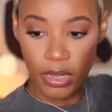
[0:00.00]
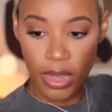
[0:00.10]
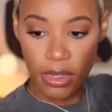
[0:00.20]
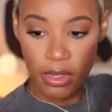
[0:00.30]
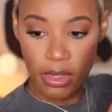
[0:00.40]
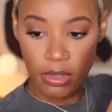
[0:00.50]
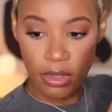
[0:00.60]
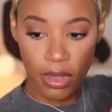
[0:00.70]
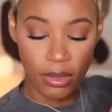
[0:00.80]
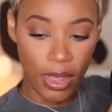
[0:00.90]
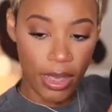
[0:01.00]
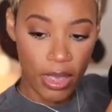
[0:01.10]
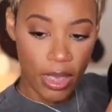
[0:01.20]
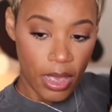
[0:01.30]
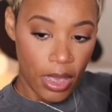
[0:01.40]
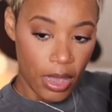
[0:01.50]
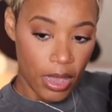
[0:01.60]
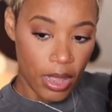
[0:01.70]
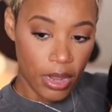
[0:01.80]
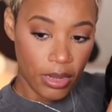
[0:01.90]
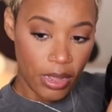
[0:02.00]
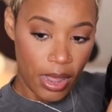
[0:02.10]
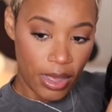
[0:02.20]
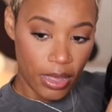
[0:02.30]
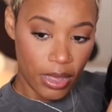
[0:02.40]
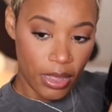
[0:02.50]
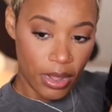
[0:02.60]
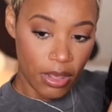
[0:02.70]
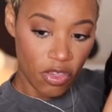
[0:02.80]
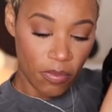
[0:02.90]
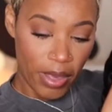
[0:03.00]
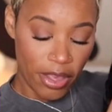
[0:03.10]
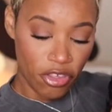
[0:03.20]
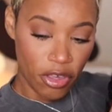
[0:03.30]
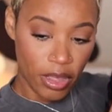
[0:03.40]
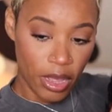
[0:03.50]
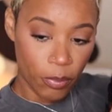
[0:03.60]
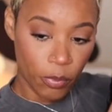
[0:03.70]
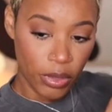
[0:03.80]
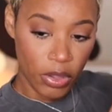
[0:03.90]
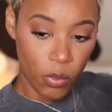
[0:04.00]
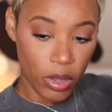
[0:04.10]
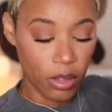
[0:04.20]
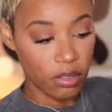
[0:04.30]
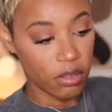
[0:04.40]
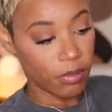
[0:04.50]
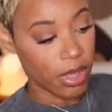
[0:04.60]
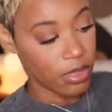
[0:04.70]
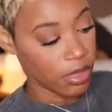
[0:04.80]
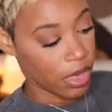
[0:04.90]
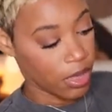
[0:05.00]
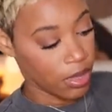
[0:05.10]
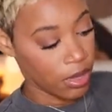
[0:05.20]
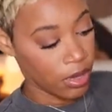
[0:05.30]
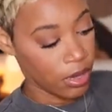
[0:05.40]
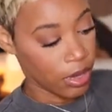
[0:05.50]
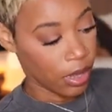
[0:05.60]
lace is looking like, and it looked like it is matching up really well to my skin.